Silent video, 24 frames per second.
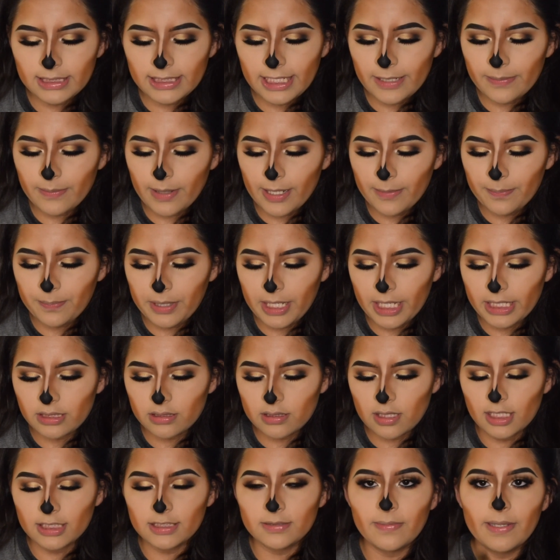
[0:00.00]
to take my BH
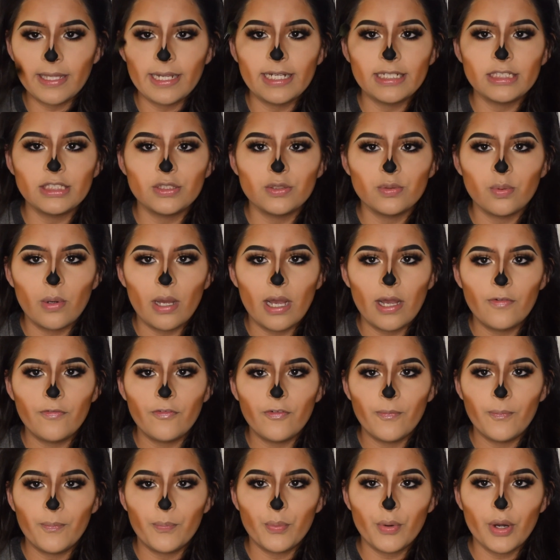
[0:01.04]
Cosmetics
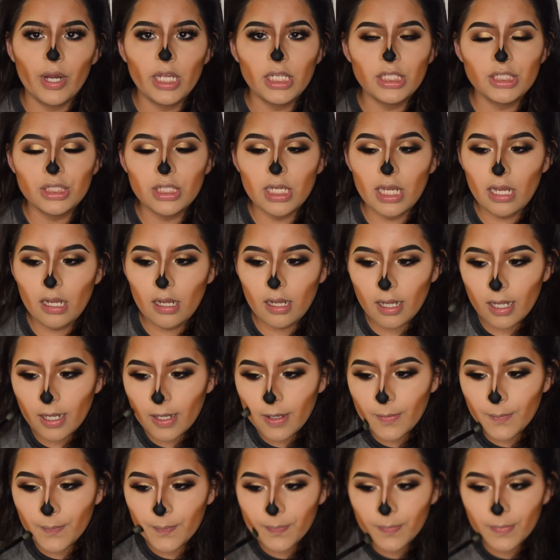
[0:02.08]
12 brush.
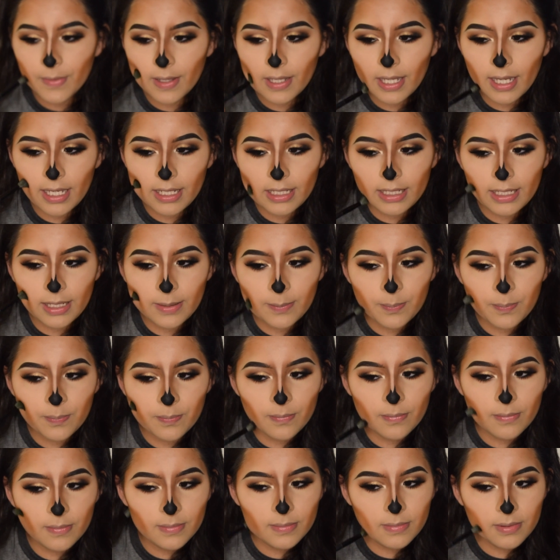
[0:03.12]
Any
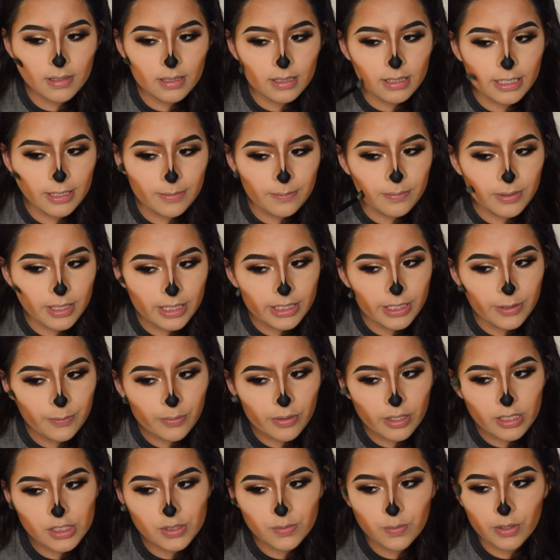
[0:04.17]
clean blending
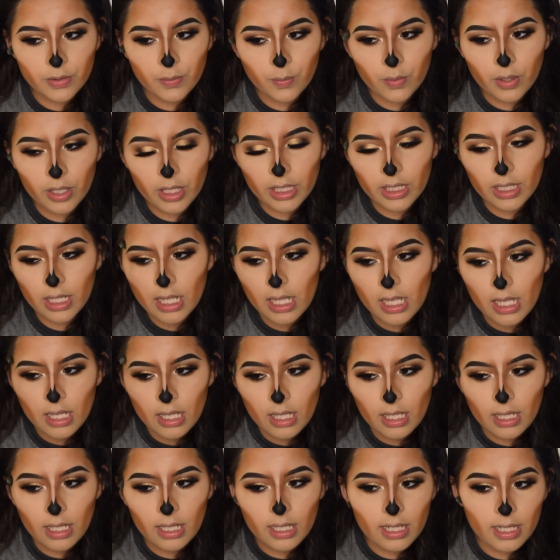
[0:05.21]
brush would work.
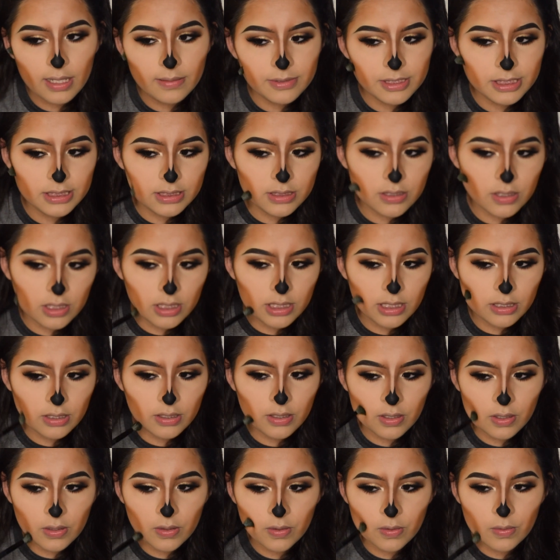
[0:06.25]
And I'm just going to
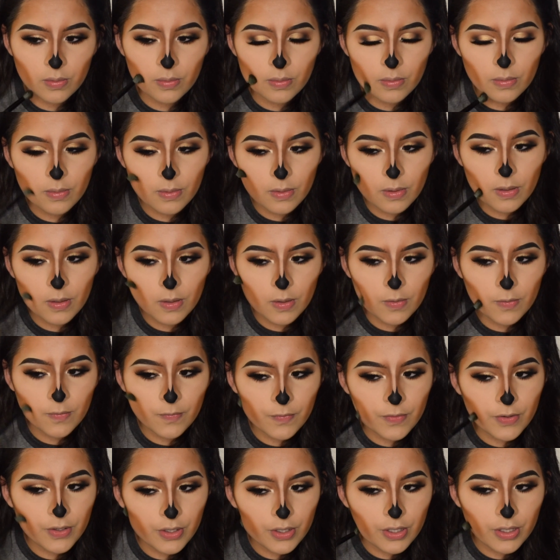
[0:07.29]
go
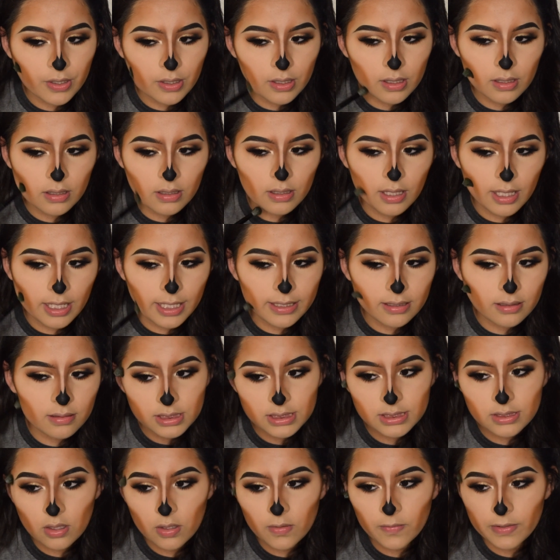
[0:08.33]
over,
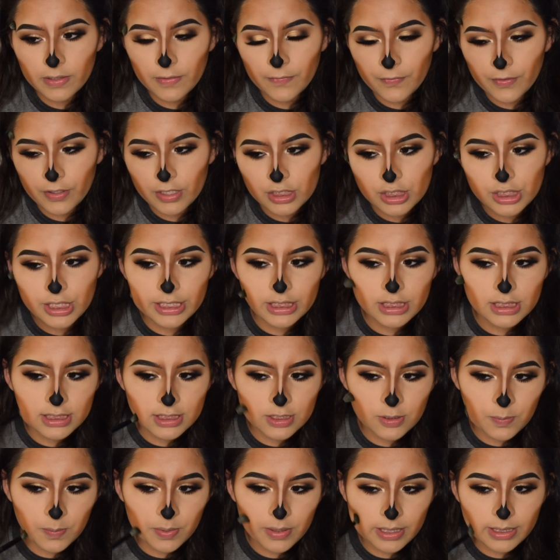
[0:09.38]
just over the first shade just
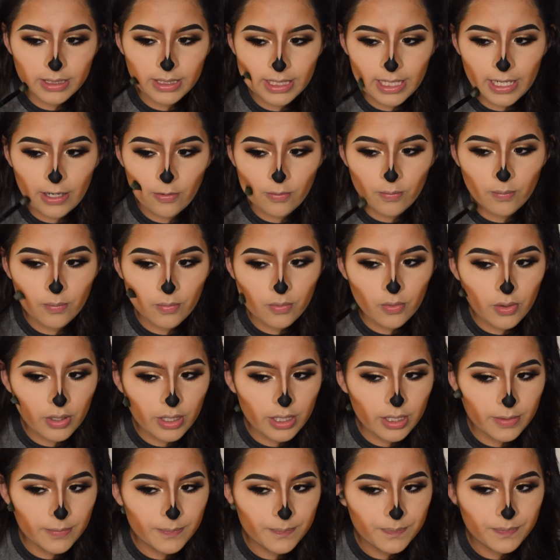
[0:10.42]
to blend it out more.